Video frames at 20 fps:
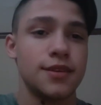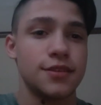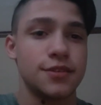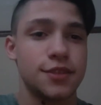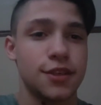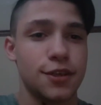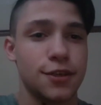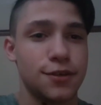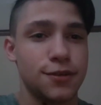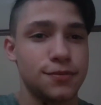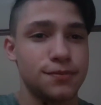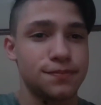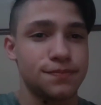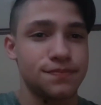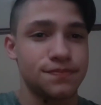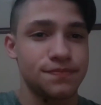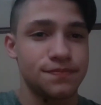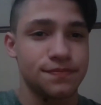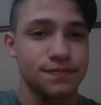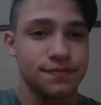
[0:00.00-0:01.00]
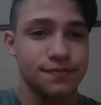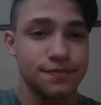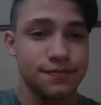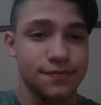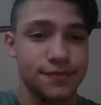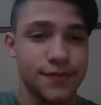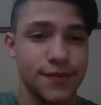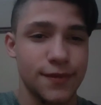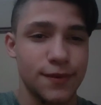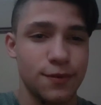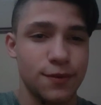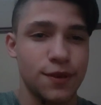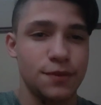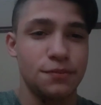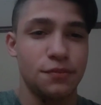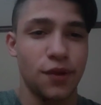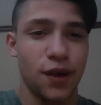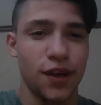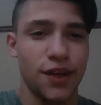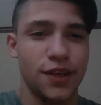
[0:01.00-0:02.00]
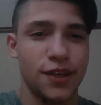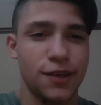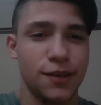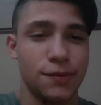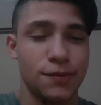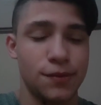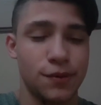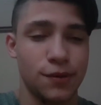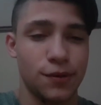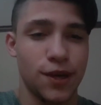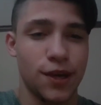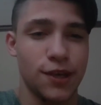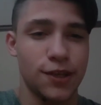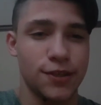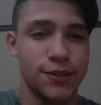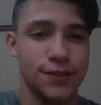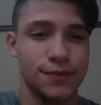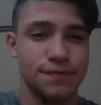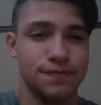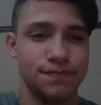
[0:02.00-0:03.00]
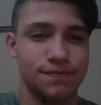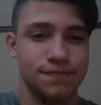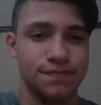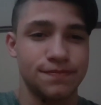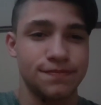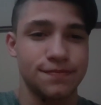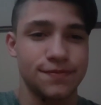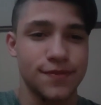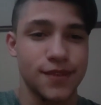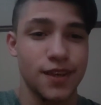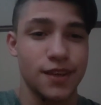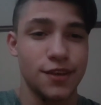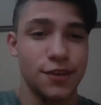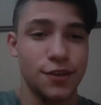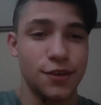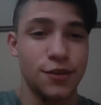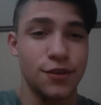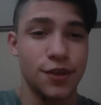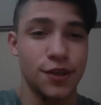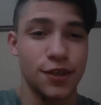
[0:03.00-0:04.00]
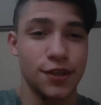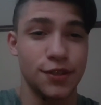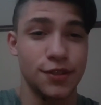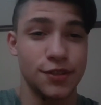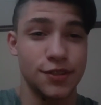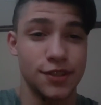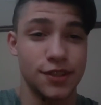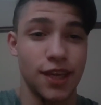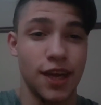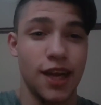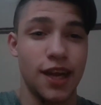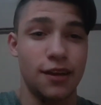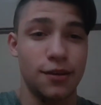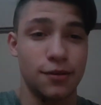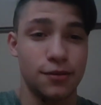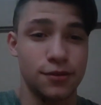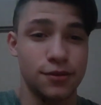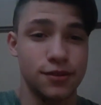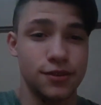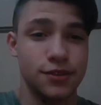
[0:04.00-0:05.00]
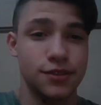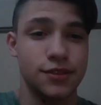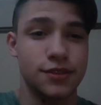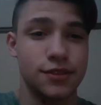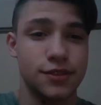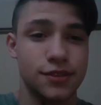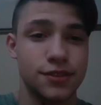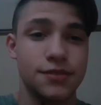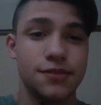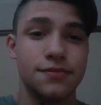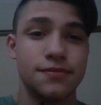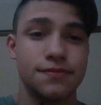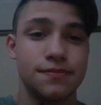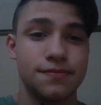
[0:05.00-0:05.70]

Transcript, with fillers: So um, we break up around New Year's, and I was